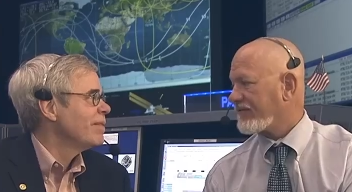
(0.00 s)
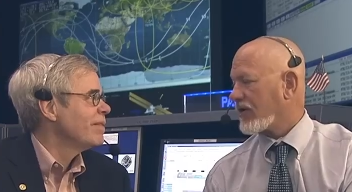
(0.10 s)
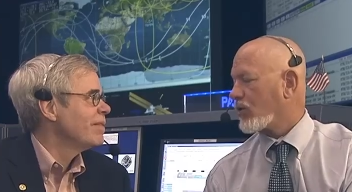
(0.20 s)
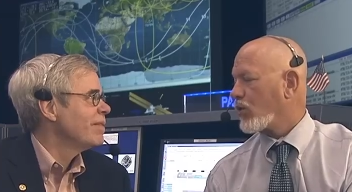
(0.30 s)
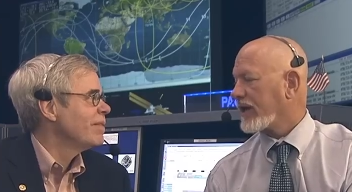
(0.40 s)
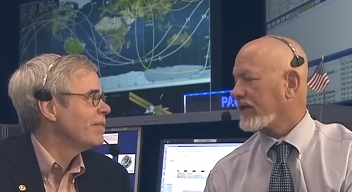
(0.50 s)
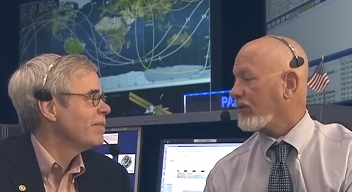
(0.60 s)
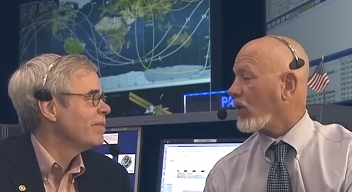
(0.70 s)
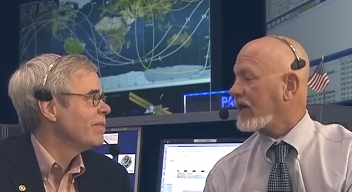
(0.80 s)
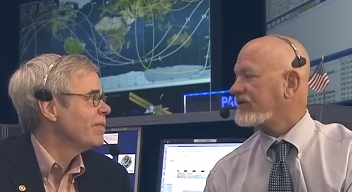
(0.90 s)
Speaker 1: very quickly.
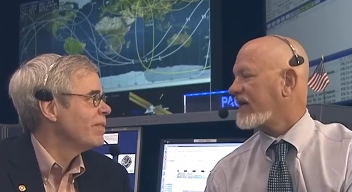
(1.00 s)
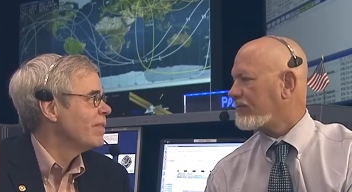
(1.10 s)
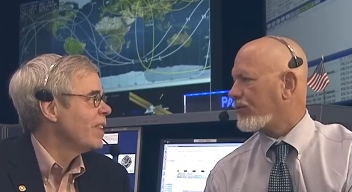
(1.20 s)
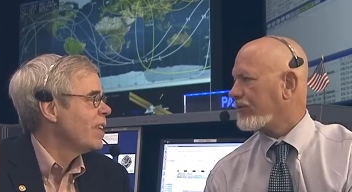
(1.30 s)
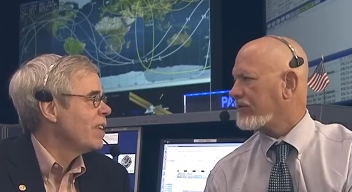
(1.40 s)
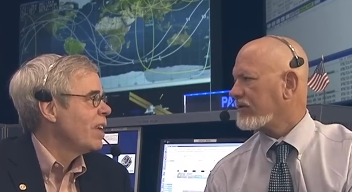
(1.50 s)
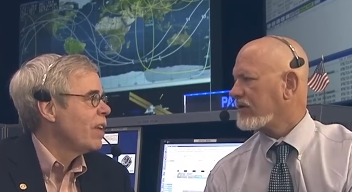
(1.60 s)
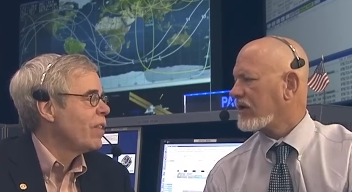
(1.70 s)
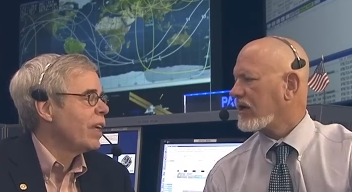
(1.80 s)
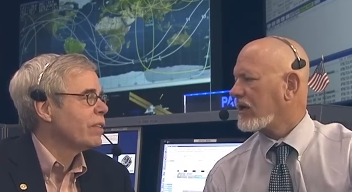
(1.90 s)
Why is that important?
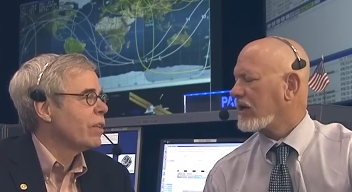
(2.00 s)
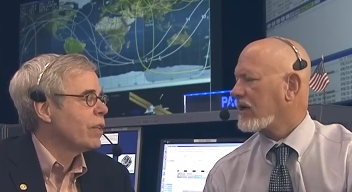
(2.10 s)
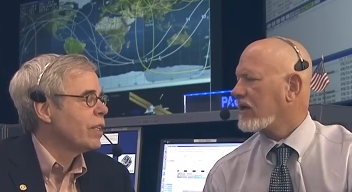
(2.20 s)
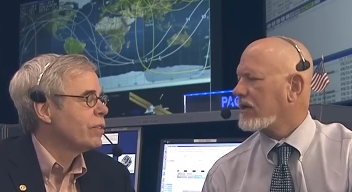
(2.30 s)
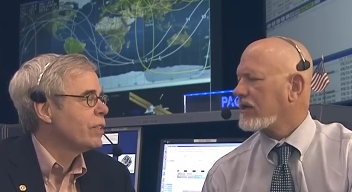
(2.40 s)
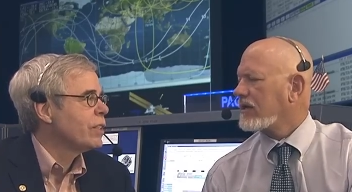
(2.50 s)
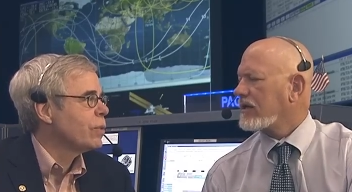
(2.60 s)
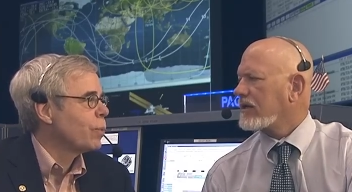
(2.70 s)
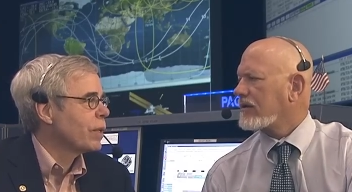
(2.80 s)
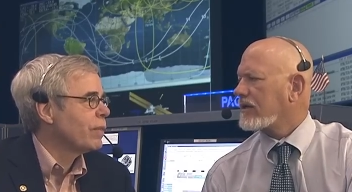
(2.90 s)
That
Speaker 2: this this
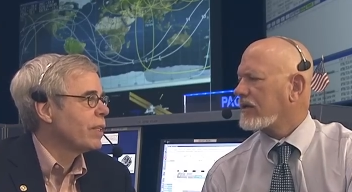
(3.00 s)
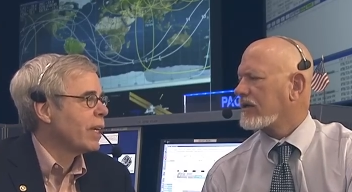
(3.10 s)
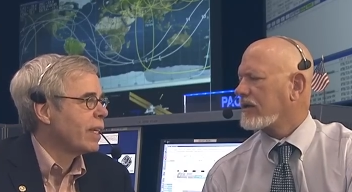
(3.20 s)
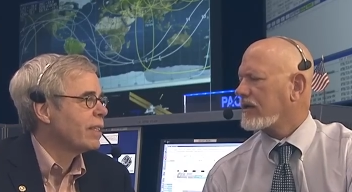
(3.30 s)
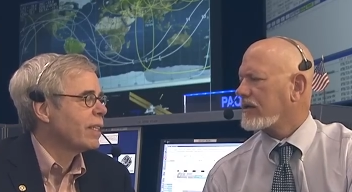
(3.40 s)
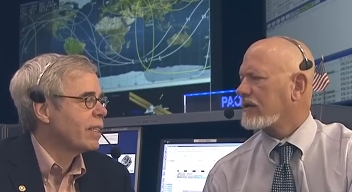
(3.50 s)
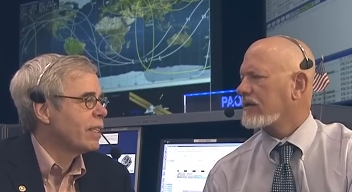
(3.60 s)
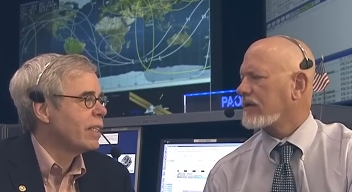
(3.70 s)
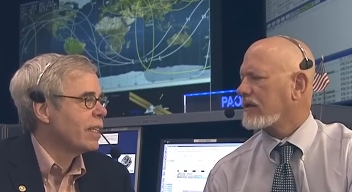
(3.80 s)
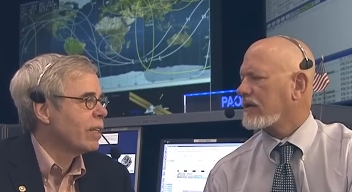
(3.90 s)
is one of the I think
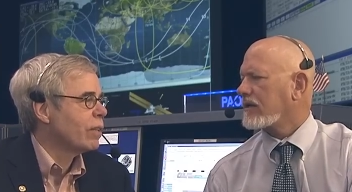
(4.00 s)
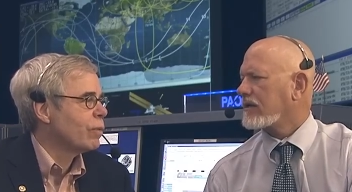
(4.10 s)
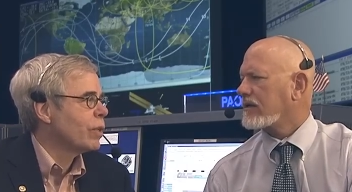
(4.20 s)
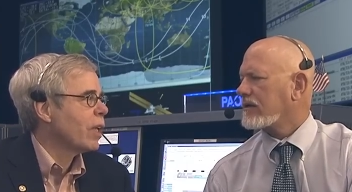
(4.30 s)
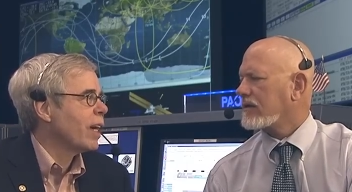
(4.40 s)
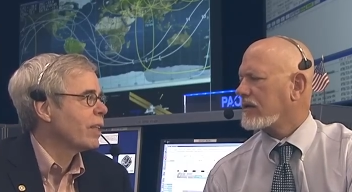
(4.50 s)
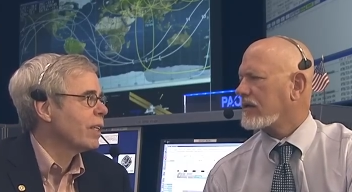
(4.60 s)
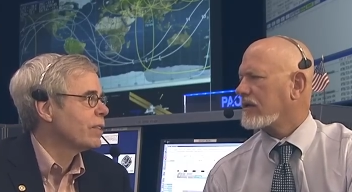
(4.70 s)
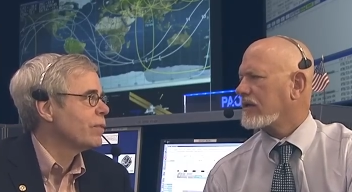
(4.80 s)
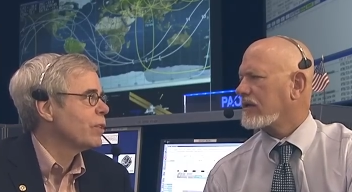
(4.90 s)
the uh, real
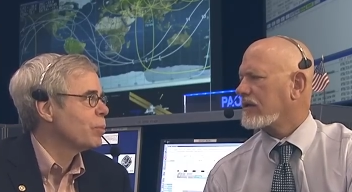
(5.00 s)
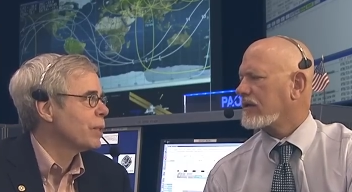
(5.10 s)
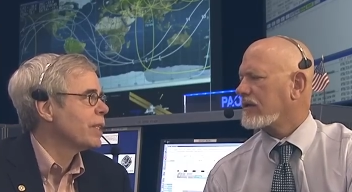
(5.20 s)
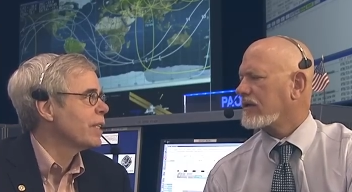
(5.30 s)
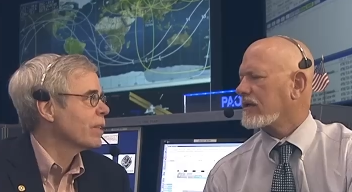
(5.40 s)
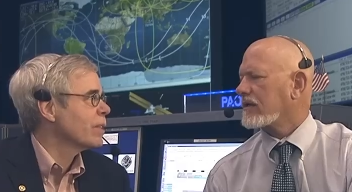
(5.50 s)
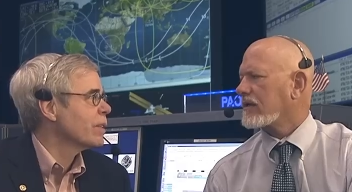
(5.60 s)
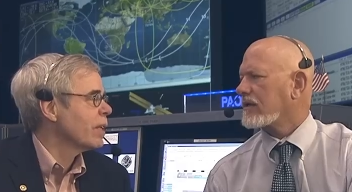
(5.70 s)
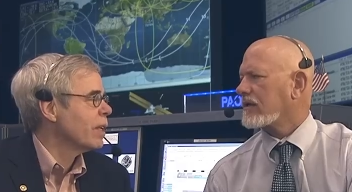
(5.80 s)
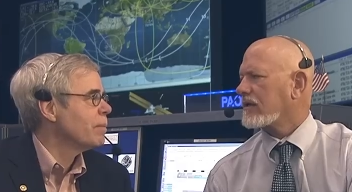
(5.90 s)
highlights of this
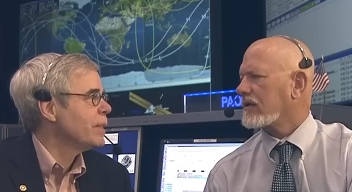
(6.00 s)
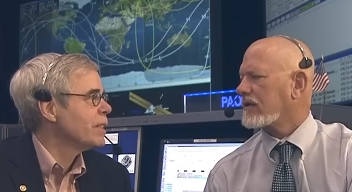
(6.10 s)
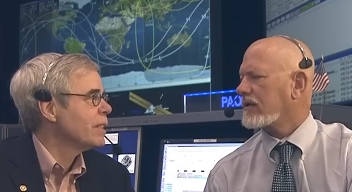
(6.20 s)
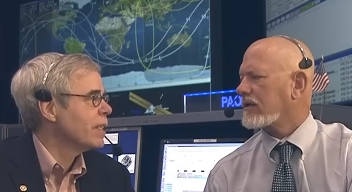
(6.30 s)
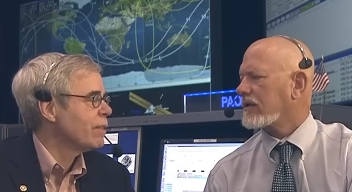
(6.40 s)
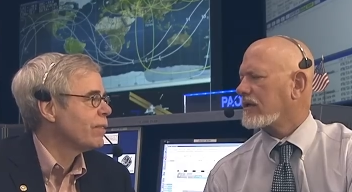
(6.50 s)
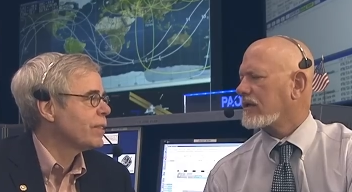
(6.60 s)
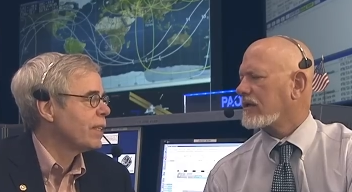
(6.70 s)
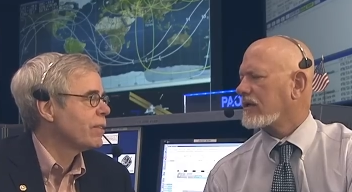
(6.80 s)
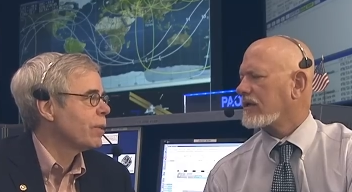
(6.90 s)
particular uh, mission in the
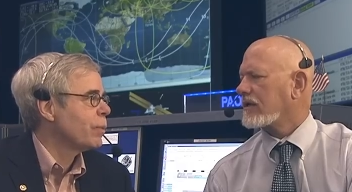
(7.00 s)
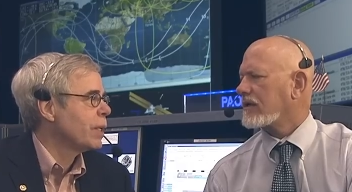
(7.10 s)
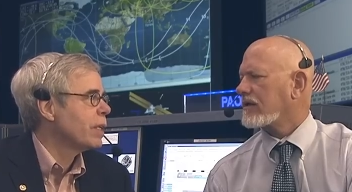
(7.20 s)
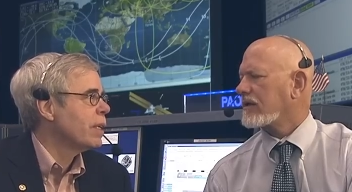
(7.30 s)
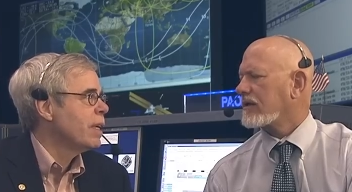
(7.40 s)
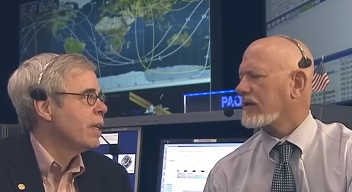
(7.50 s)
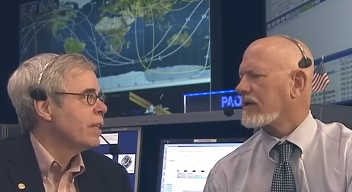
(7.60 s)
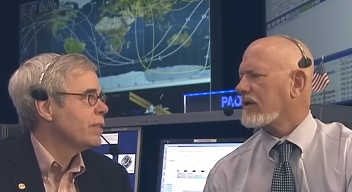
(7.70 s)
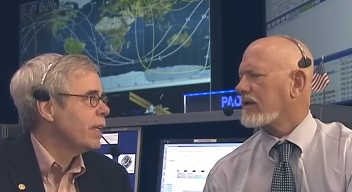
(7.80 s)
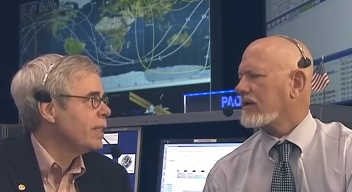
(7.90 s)
sense that we can
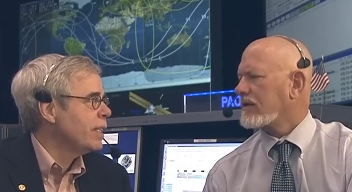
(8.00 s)
send the